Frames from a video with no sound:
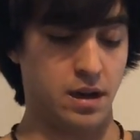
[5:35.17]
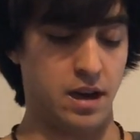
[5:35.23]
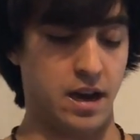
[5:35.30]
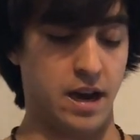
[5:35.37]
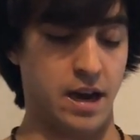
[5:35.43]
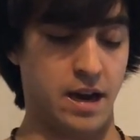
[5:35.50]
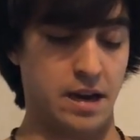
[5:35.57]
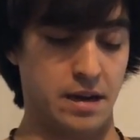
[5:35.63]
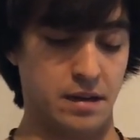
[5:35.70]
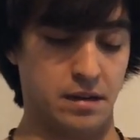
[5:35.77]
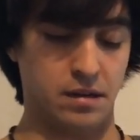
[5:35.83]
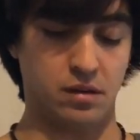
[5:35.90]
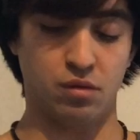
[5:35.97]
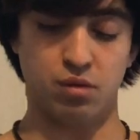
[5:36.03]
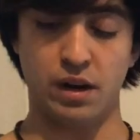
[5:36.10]
and
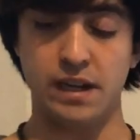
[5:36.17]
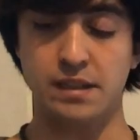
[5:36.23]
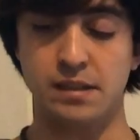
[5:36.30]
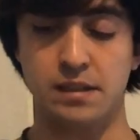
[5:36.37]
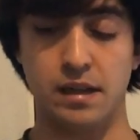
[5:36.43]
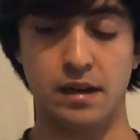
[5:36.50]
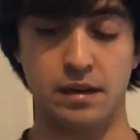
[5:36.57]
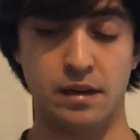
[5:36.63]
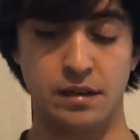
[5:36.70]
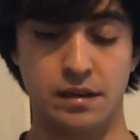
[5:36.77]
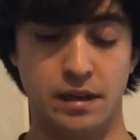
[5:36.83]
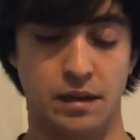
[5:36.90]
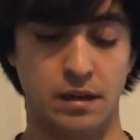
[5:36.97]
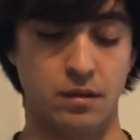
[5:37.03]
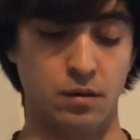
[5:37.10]
crane stock on
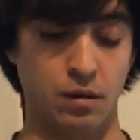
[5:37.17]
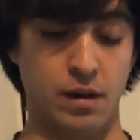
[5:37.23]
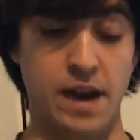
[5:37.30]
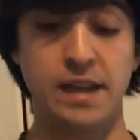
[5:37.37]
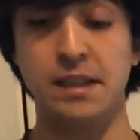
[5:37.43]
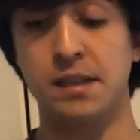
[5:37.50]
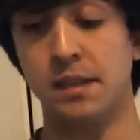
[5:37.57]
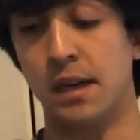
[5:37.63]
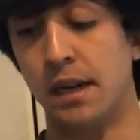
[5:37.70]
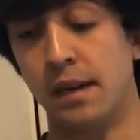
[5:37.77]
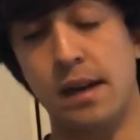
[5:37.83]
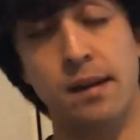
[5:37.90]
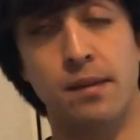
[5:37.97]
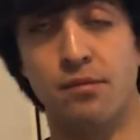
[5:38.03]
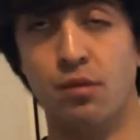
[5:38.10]
there, or any stock,
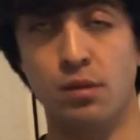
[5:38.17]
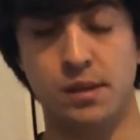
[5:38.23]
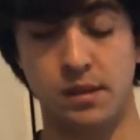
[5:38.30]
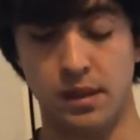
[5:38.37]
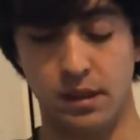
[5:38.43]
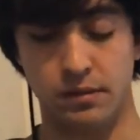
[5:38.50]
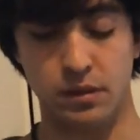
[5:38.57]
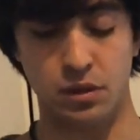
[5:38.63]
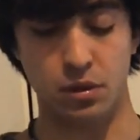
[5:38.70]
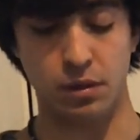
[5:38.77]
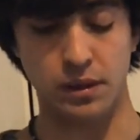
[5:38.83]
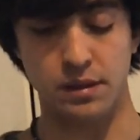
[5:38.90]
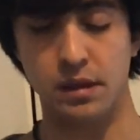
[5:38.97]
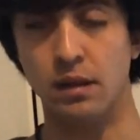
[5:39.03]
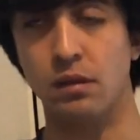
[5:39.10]
any M4 stock of your
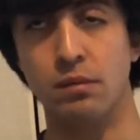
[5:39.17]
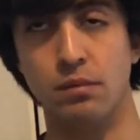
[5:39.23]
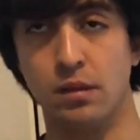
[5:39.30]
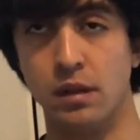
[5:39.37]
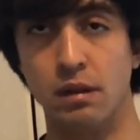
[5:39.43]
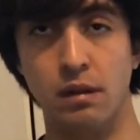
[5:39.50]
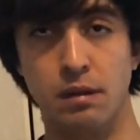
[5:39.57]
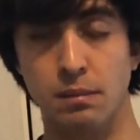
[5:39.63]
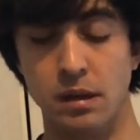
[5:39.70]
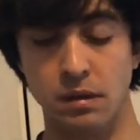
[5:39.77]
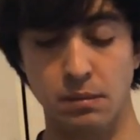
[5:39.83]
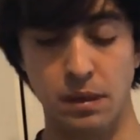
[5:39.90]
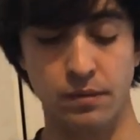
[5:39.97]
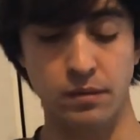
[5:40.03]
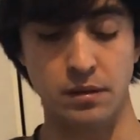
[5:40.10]
choice that'll go on a metal
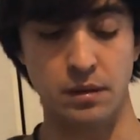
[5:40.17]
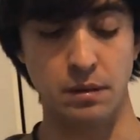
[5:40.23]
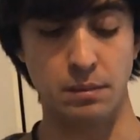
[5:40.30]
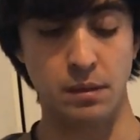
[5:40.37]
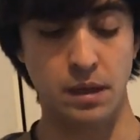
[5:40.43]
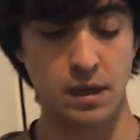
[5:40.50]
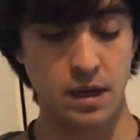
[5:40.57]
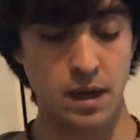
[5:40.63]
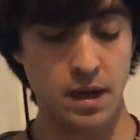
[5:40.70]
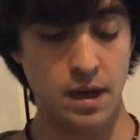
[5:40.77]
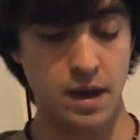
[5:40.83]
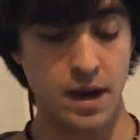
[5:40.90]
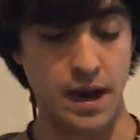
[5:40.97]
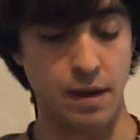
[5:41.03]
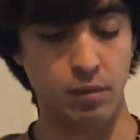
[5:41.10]
buffer tube.
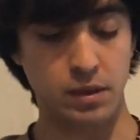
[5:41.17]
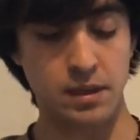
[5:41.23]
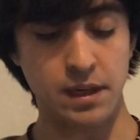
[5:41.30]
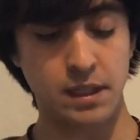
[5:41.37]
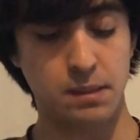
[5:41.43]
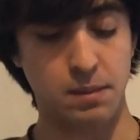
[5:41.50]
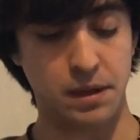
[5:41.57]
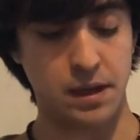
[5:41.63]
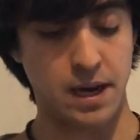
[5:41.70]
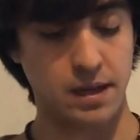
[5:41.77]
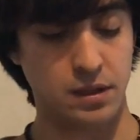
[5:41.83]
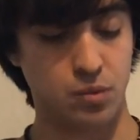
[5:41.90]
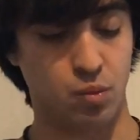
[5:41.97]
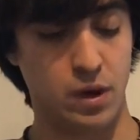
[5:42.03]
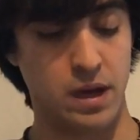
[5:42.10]
And what's nice about that,
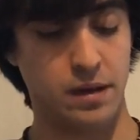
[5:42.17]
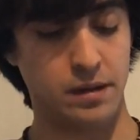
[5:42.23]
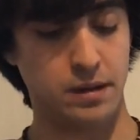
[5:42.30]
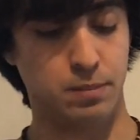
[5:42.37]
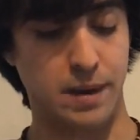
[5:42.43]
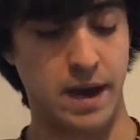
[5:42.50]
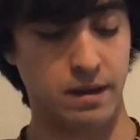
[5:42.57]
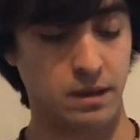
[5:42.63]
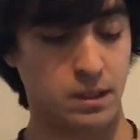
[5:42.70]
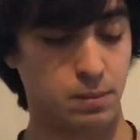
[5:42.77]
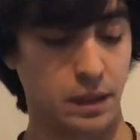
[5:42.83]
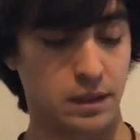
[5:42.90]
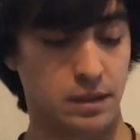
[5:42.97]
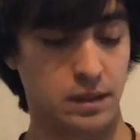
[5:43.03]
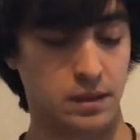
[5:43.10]
as well as battery
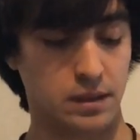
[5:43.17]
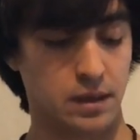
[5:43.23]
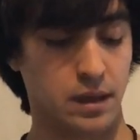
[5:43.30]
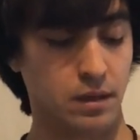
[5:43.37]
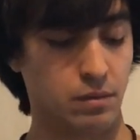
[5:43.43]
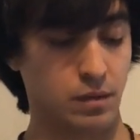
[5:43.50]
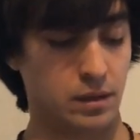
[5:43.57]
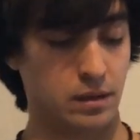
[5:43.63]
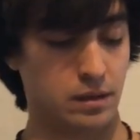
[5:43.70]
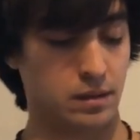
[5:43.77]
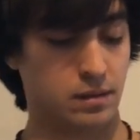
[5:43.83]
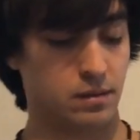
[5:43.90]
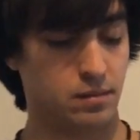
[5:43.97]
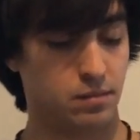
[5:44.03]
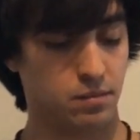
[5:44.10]
space in this gun,
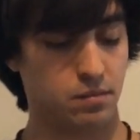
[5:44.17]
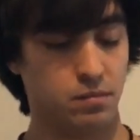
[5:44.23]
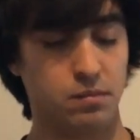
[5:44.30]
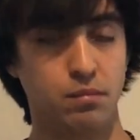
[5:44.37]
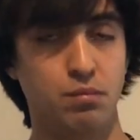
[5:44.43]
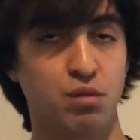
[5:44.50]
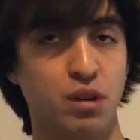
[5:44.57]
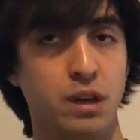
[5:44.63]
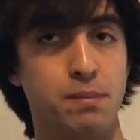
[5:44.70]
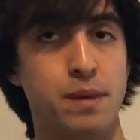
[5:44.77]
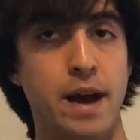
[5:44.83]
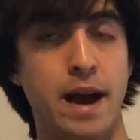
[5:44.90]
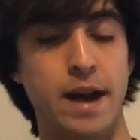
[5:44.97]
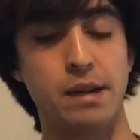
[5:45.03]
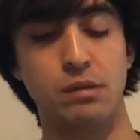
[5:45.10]
was pretty
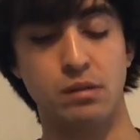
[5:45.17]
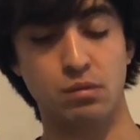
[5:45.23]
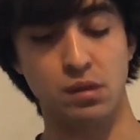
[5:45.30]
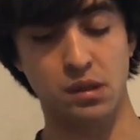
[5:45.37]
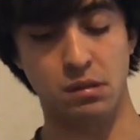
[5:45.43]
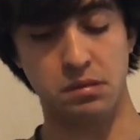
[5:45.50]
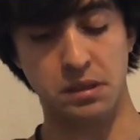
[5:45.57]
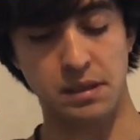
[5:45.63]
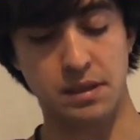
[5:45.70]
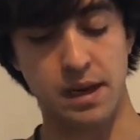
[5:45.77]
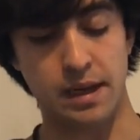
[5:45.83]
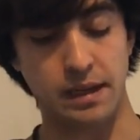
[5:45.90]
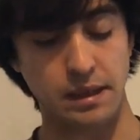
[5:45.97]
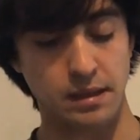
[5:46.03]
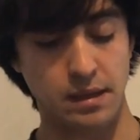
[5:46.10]
bad. It was really, really
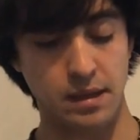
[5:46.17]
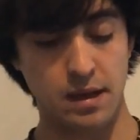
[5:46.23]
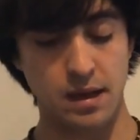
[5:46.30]
tight.